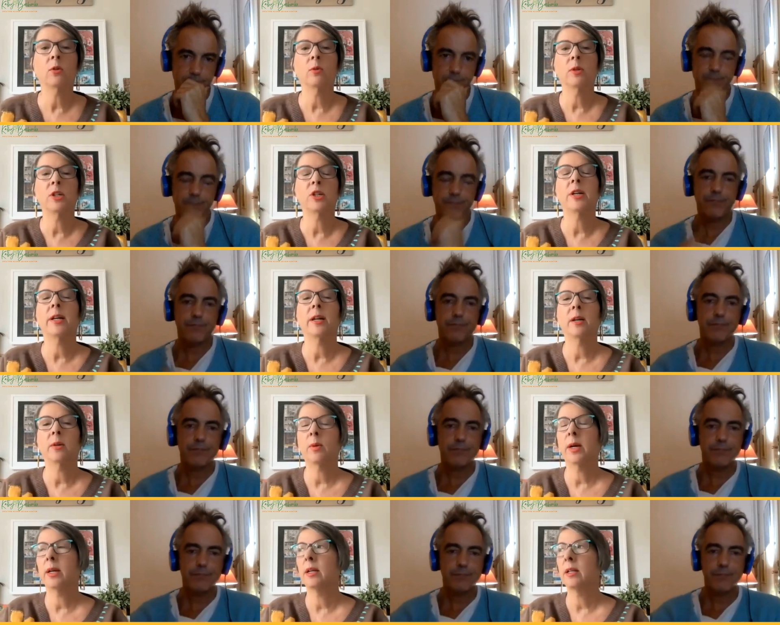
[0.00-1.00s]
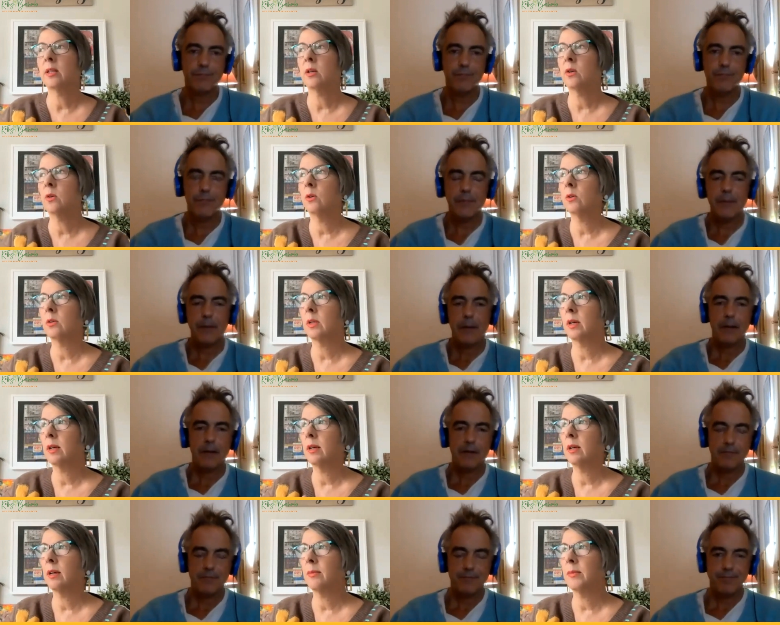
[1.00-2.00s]
Speaker 1: it originated, right? In the whole
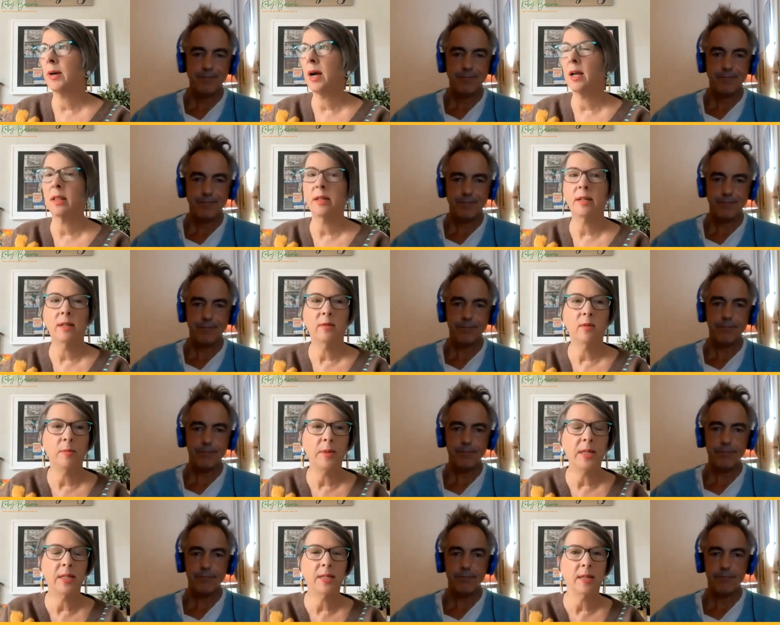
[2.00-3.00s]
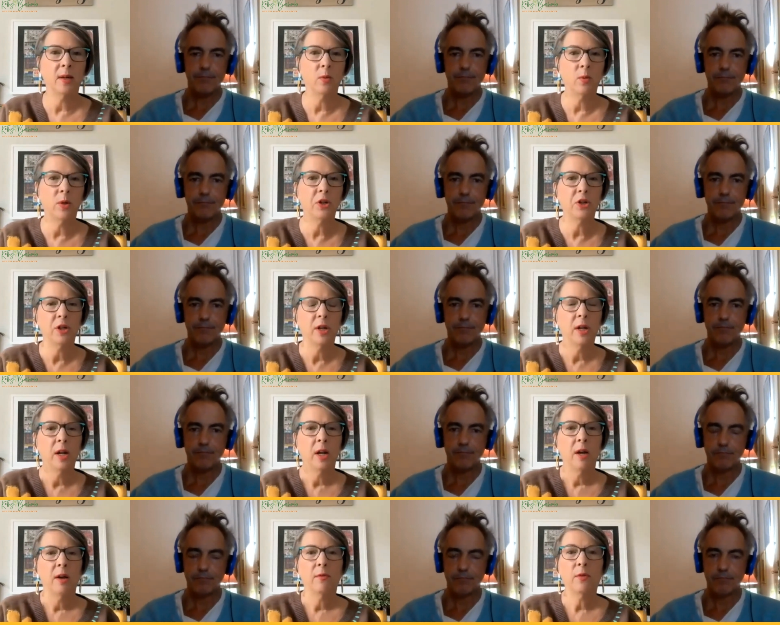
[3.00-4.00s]
um, island of Ibiza, which
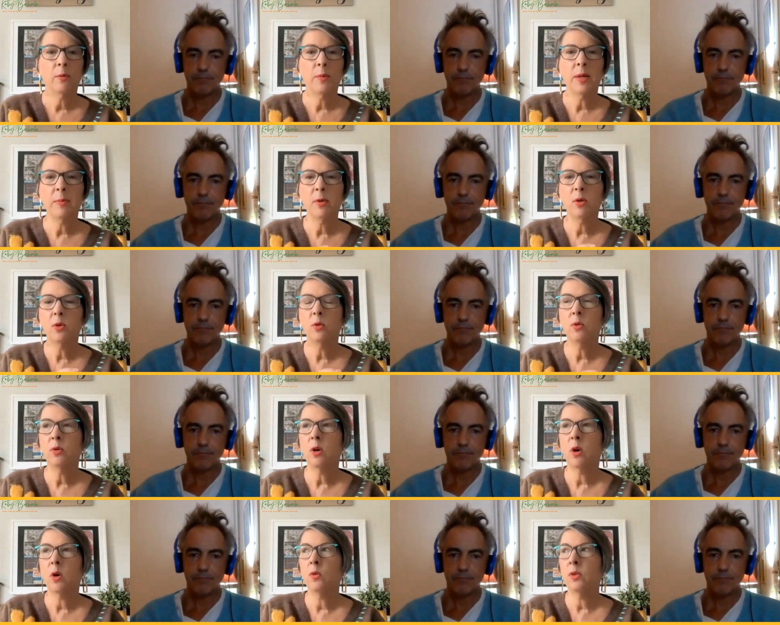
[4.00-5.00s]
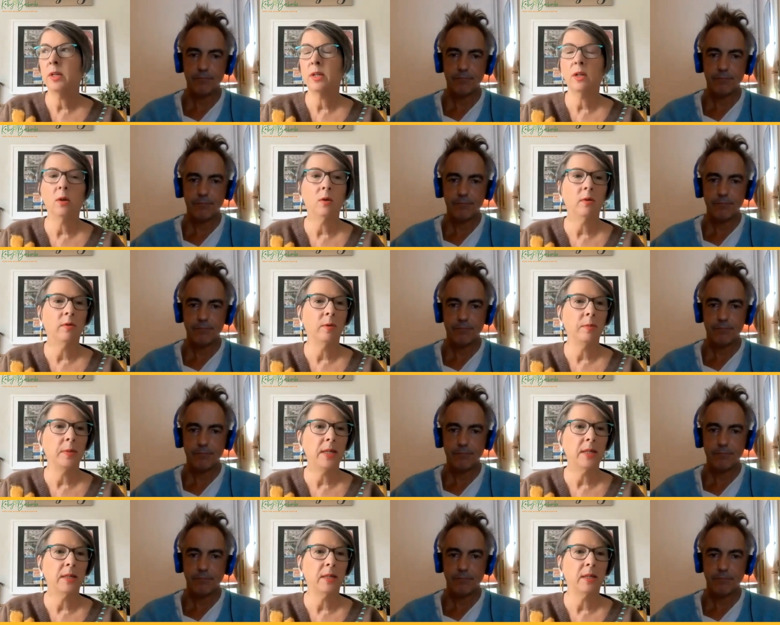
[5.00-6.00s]
for people who only know of
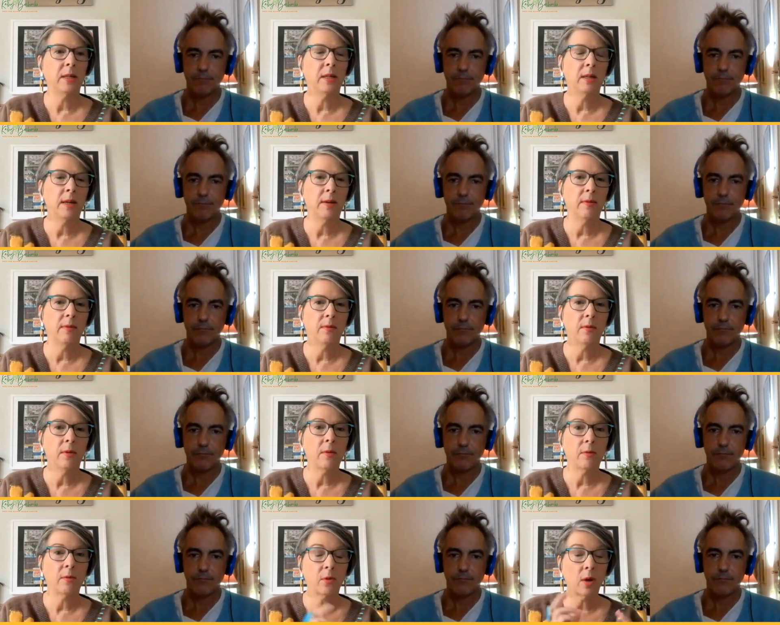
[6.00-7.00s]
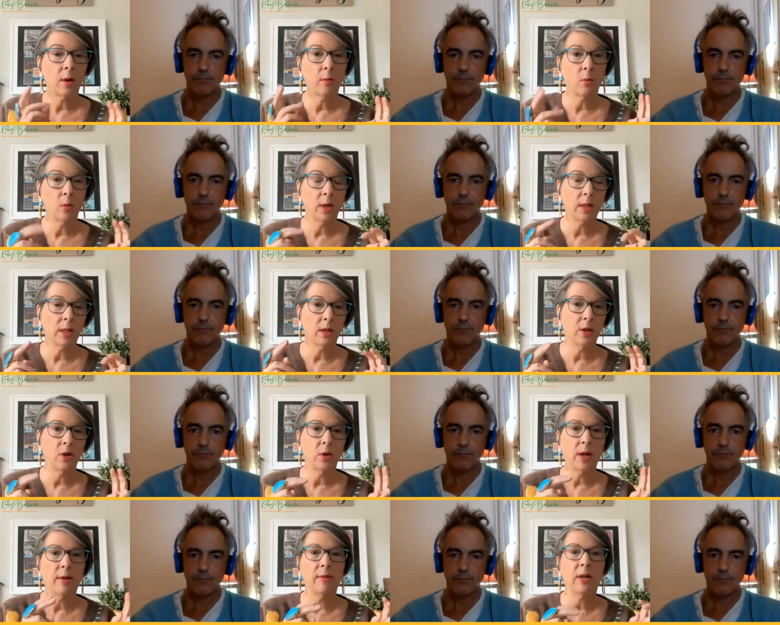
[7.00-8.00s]
Ibiza from what, you
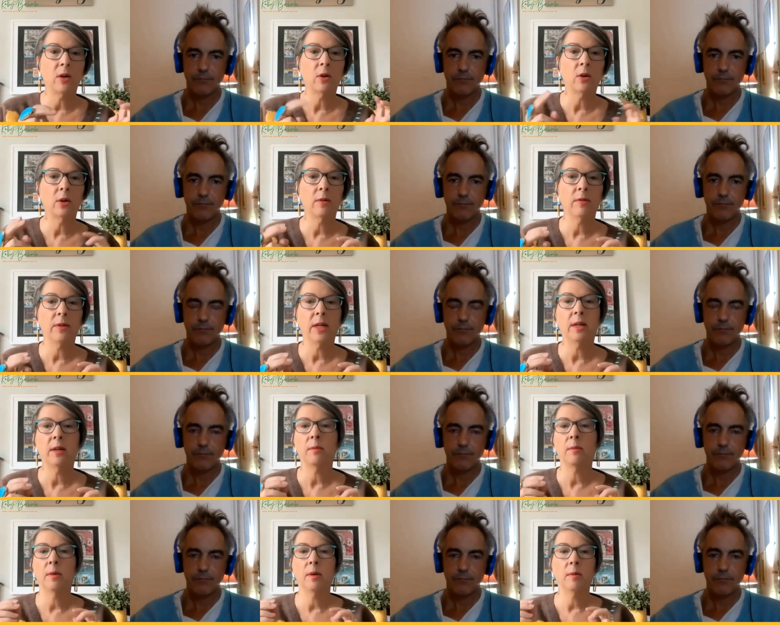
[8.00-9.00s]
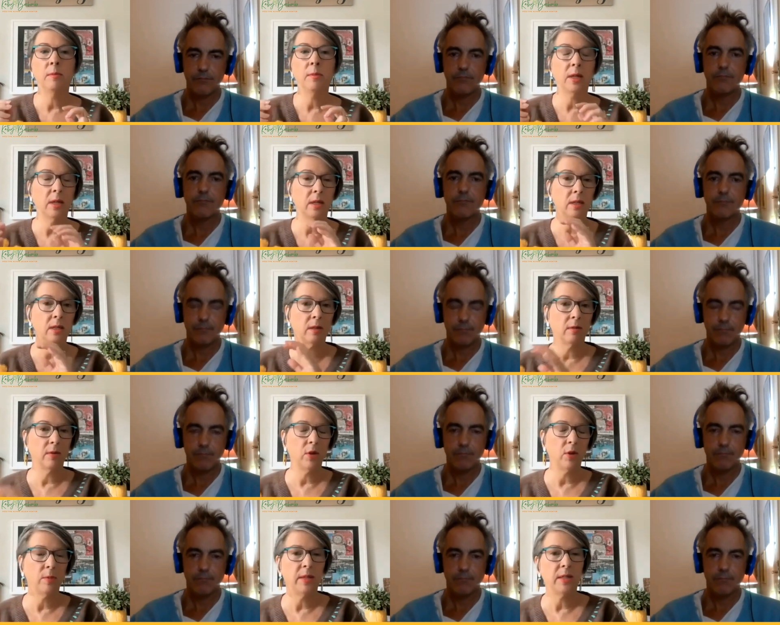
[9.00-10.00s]
know, having heard of it because of
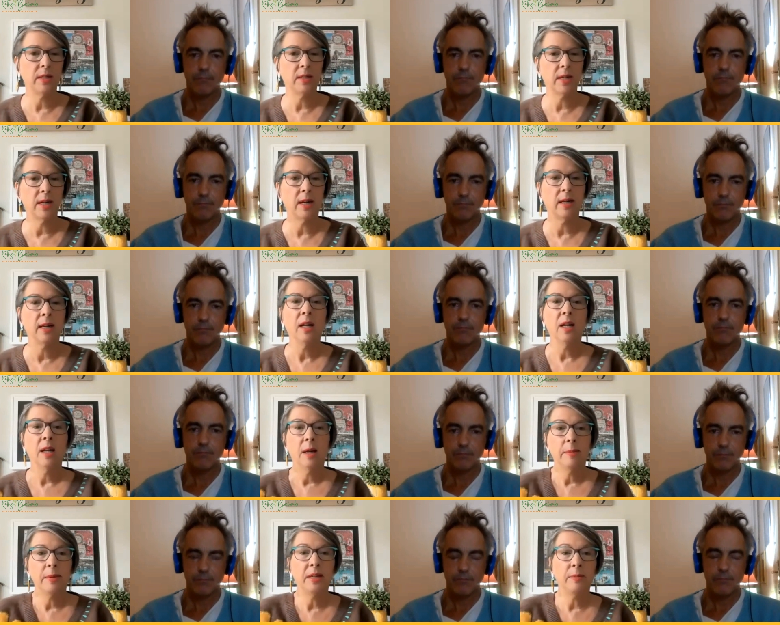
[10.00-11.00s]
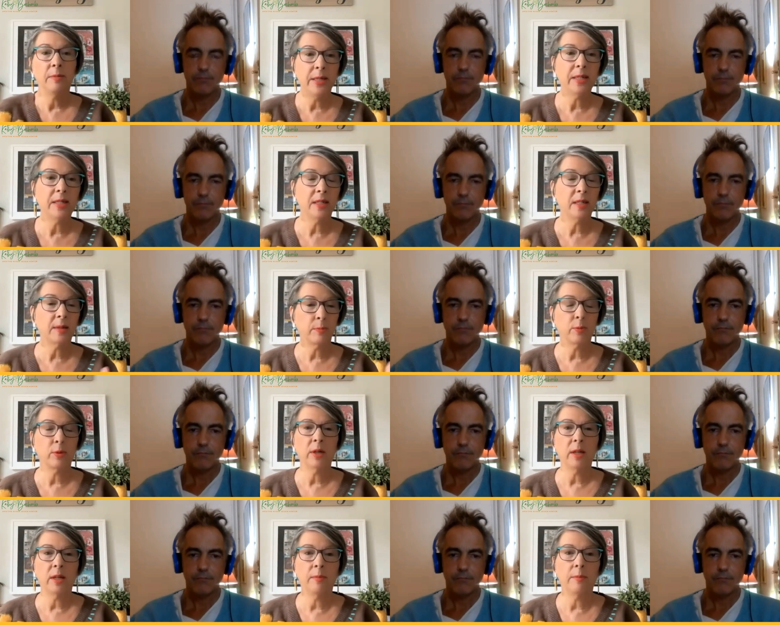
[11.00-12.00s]
human design, I mean, Ibiza is a
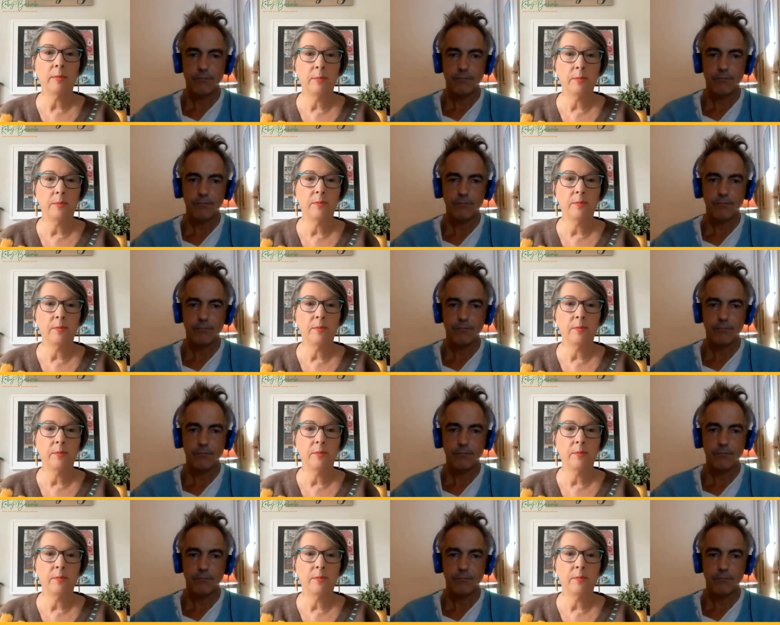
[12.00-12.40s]
pretty